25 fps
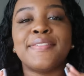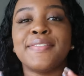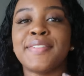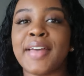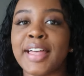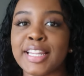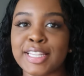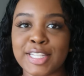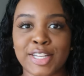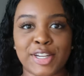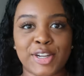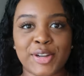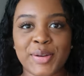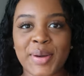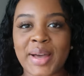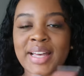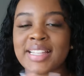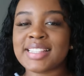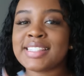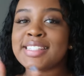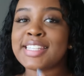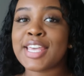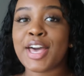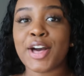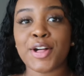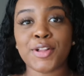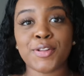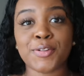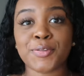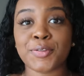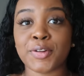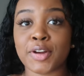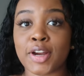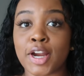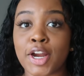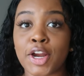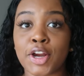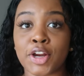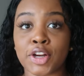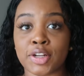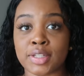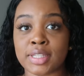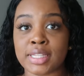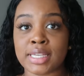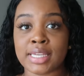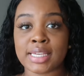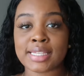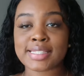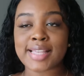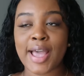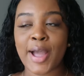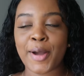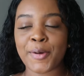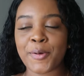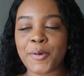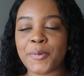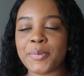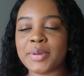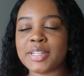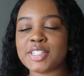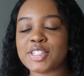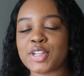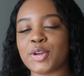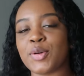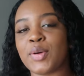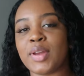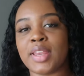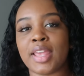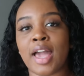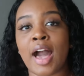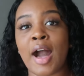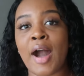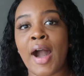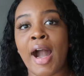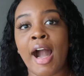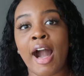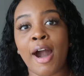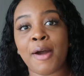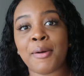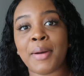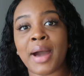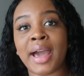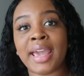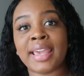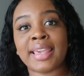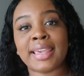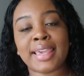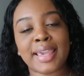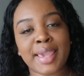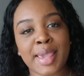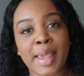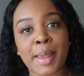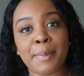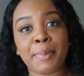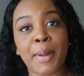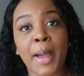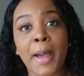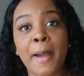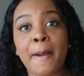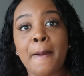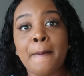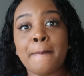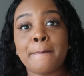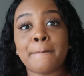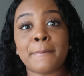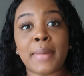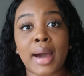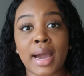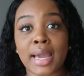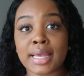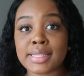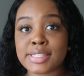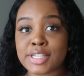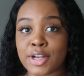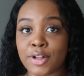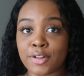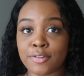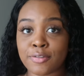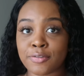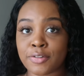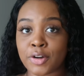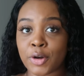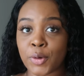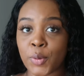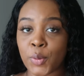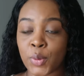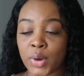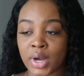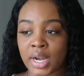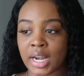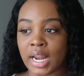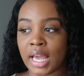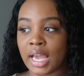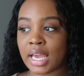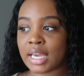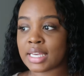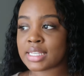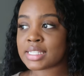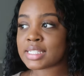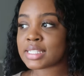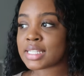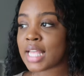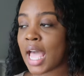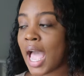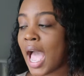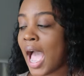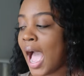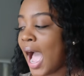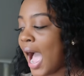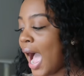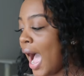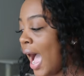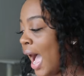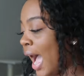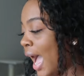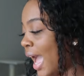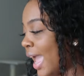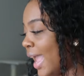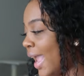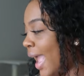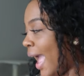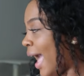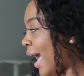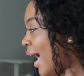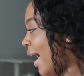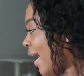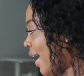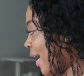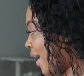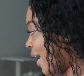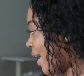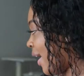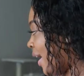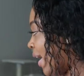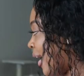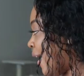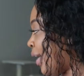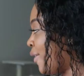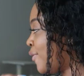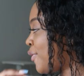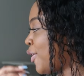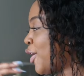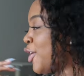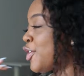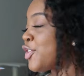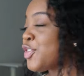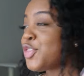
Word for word: fellow Telfar girlies I will be showing y'all how I keep my Telfar organized I have